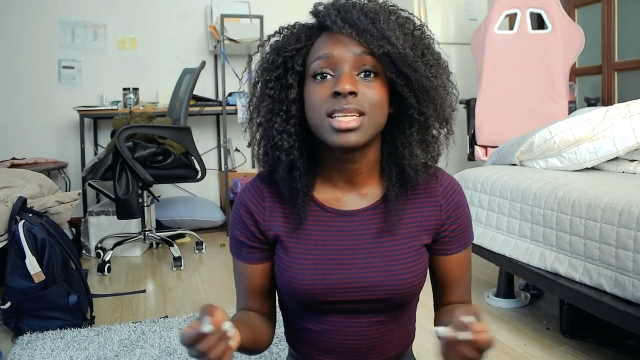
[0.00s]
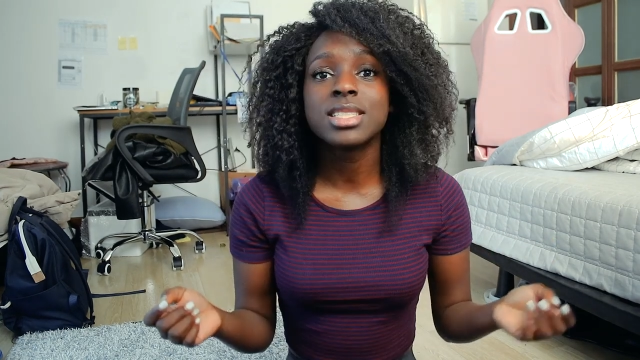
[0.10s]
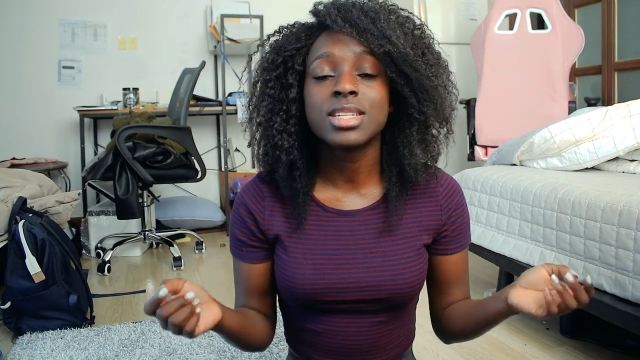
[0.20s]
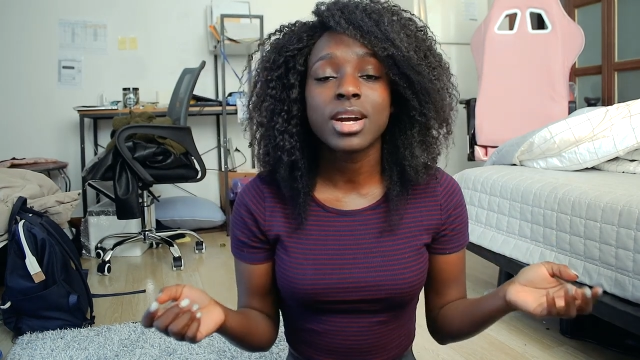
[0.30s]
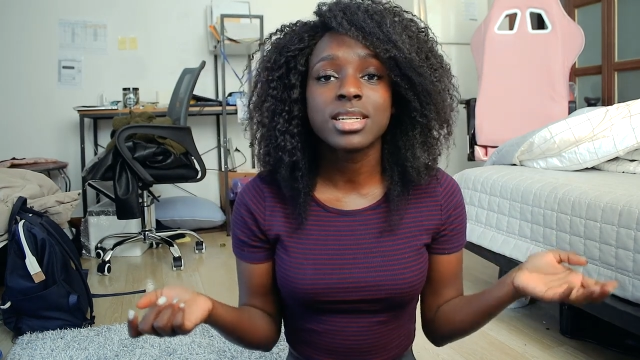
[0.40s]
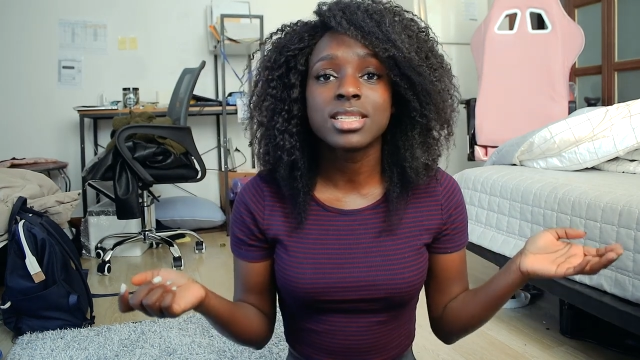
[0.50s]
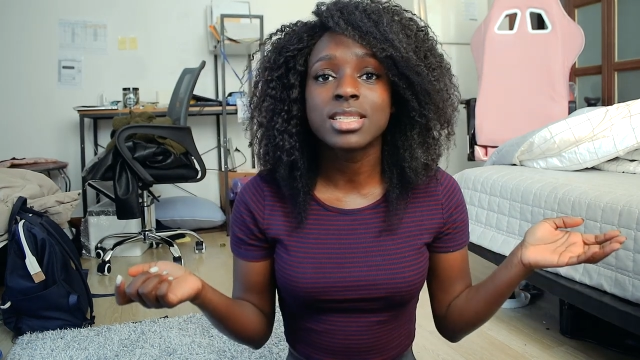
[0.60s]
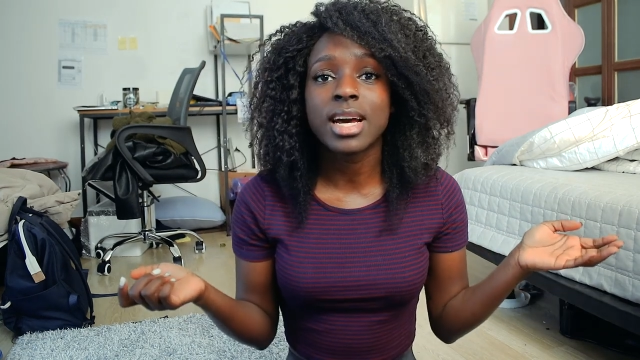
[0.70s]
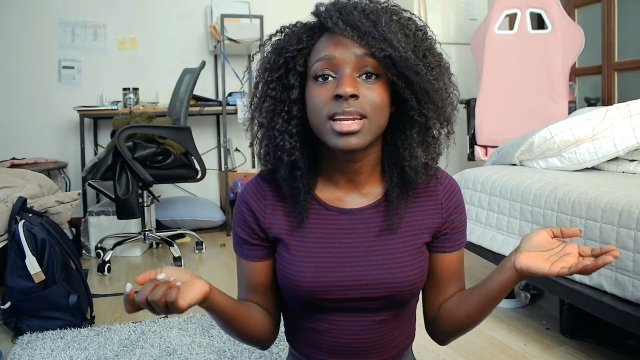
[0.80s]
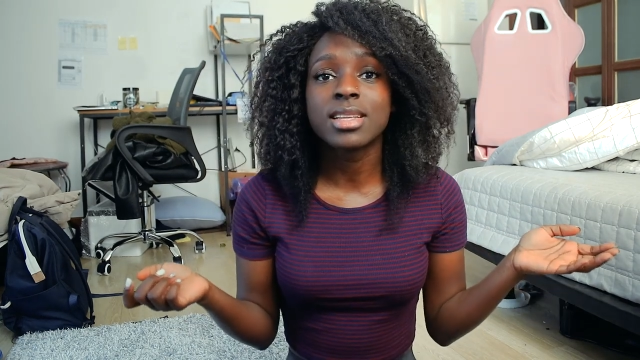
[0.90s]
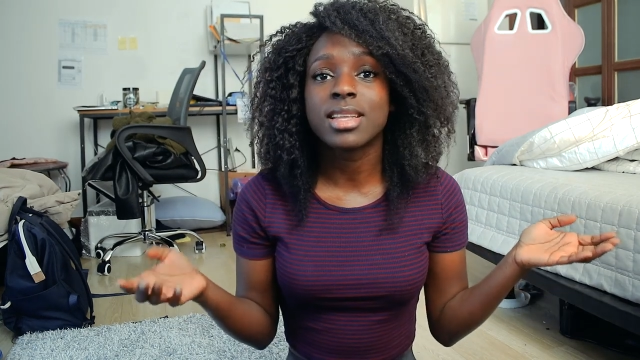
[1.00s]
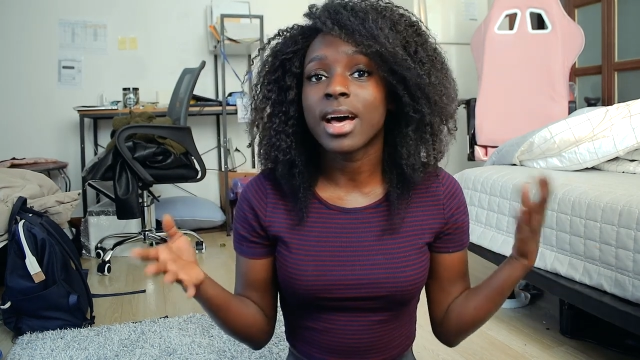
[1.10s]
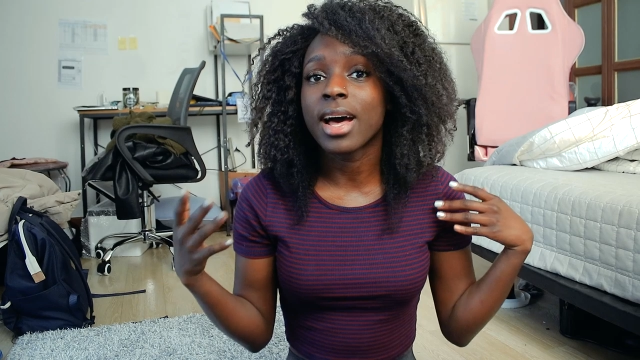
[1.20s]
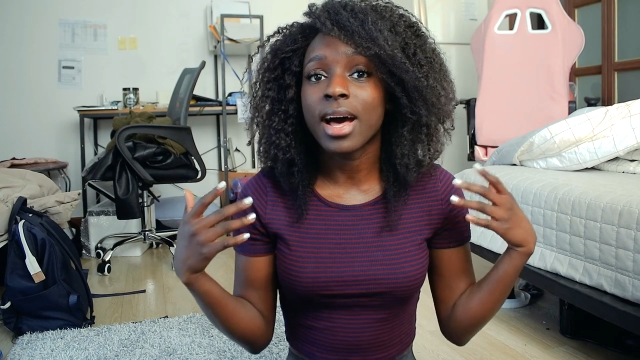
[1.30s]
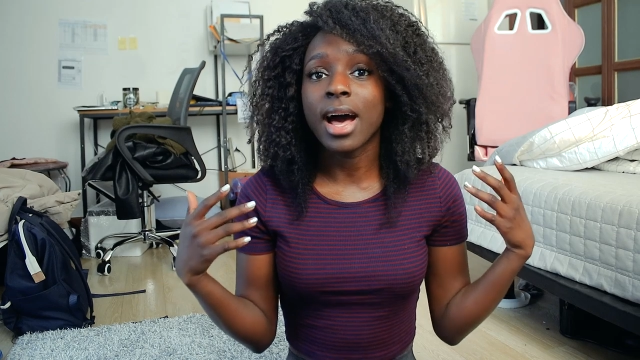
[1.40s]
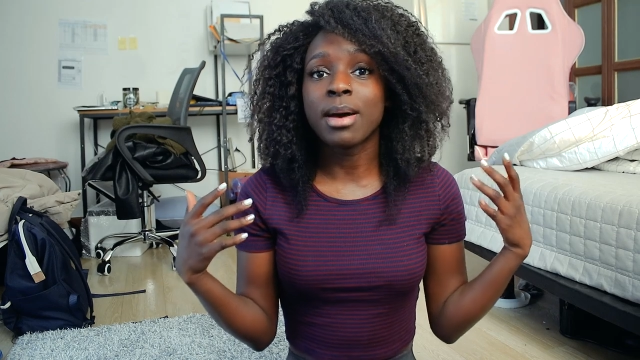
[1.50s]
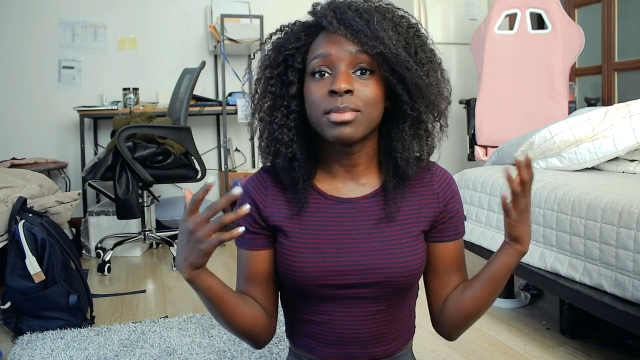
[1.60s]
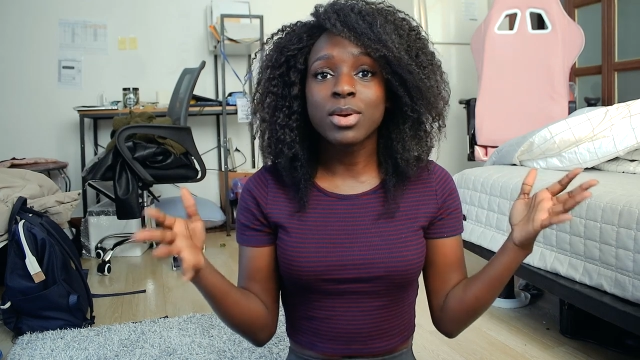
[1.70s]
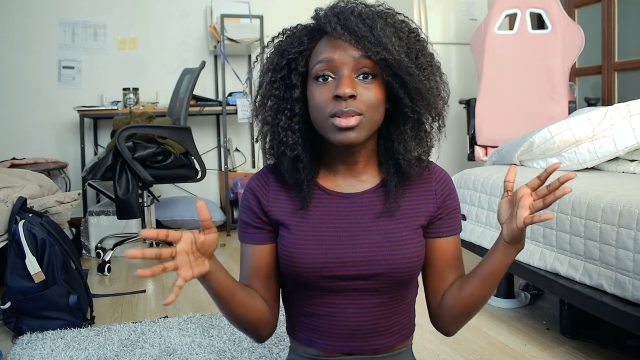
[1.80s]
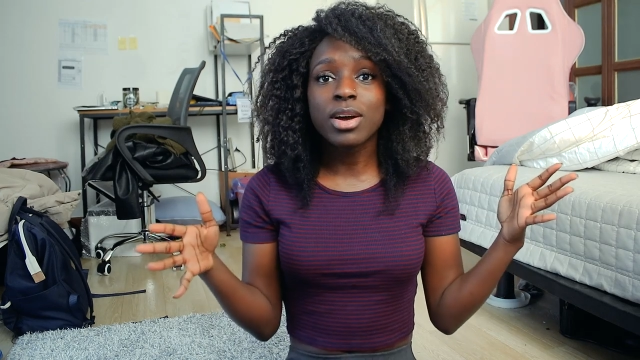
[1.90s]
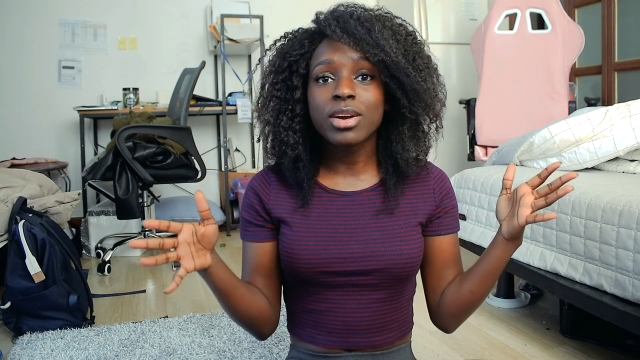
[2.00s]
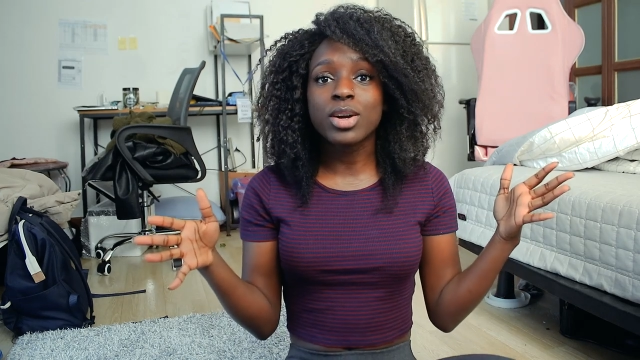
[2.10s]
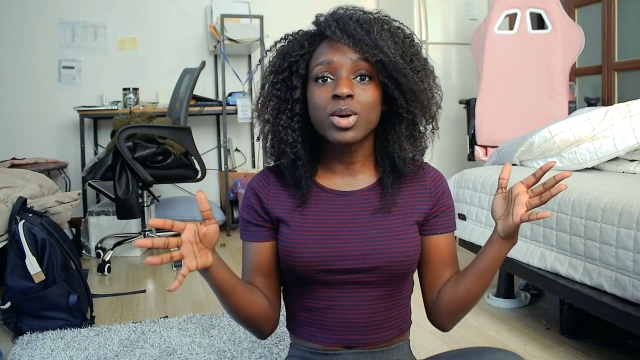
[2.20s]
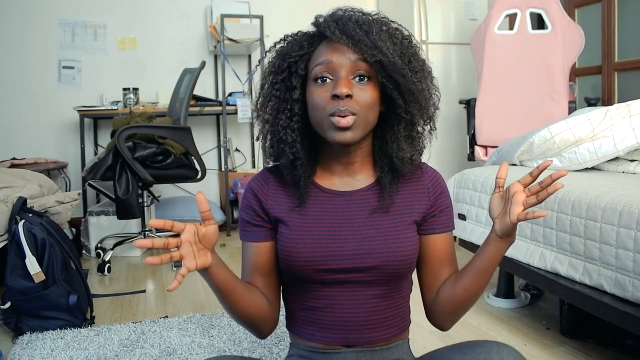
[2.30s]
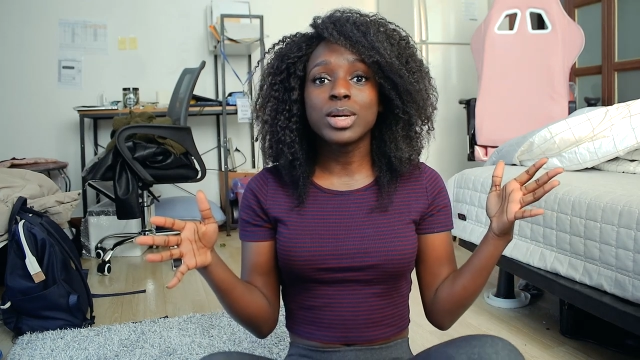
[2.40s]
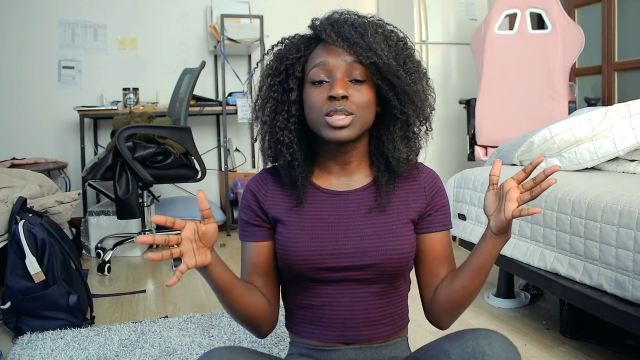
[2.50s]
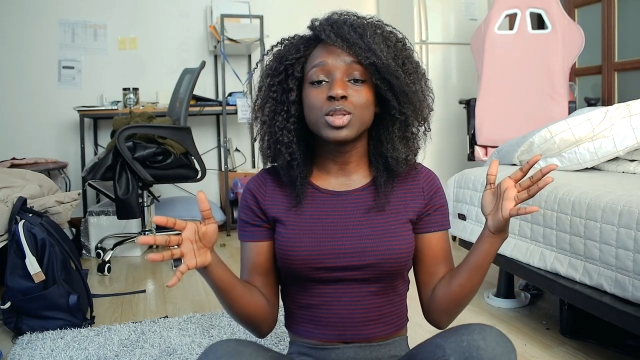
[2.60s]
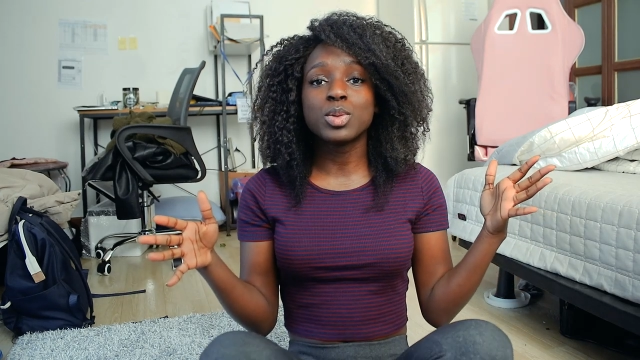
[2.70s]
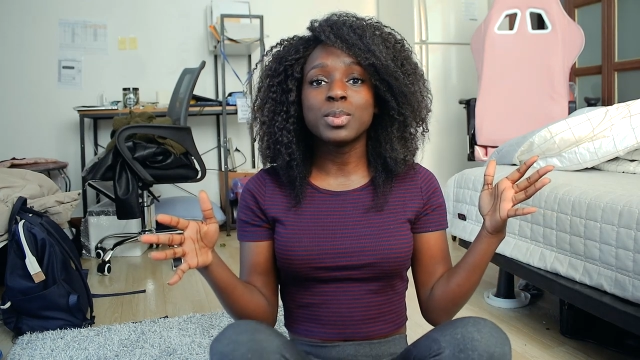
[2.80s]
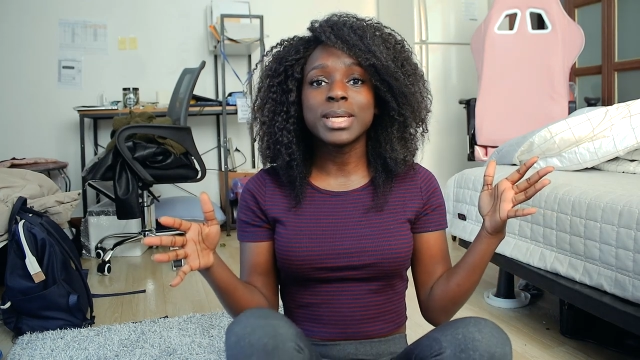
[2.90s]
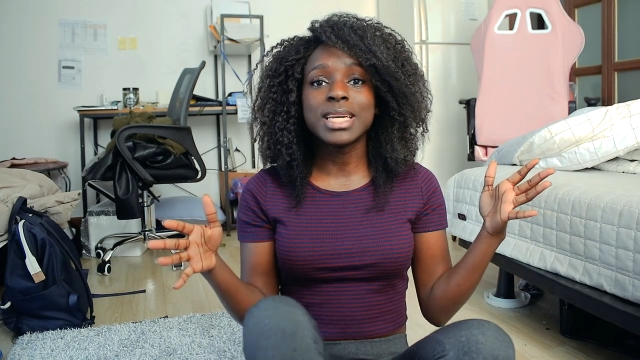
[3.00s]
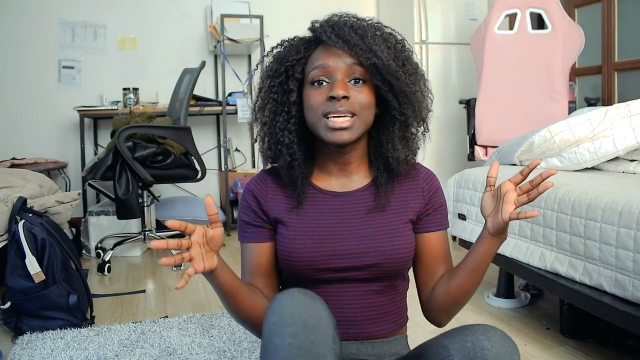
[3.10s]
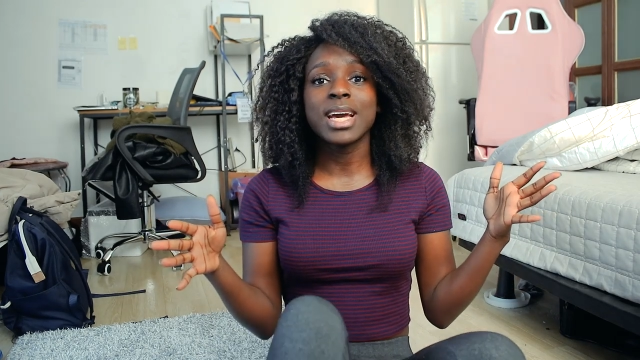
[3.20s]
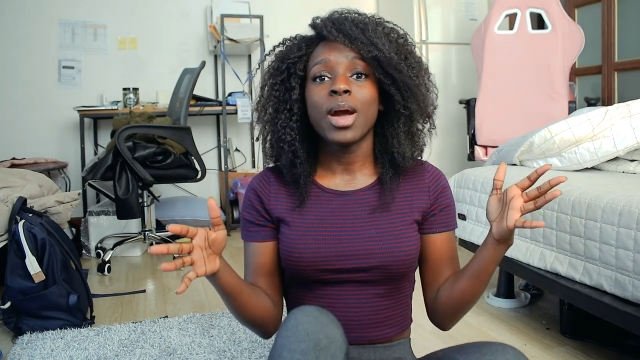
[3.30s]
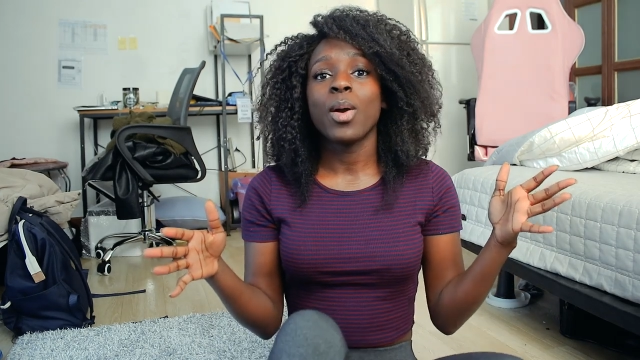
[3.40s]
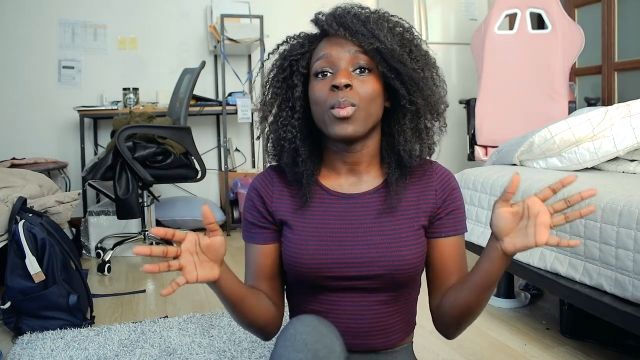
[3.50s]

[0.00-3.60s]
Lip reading: This year I decided that I'm no longer going to be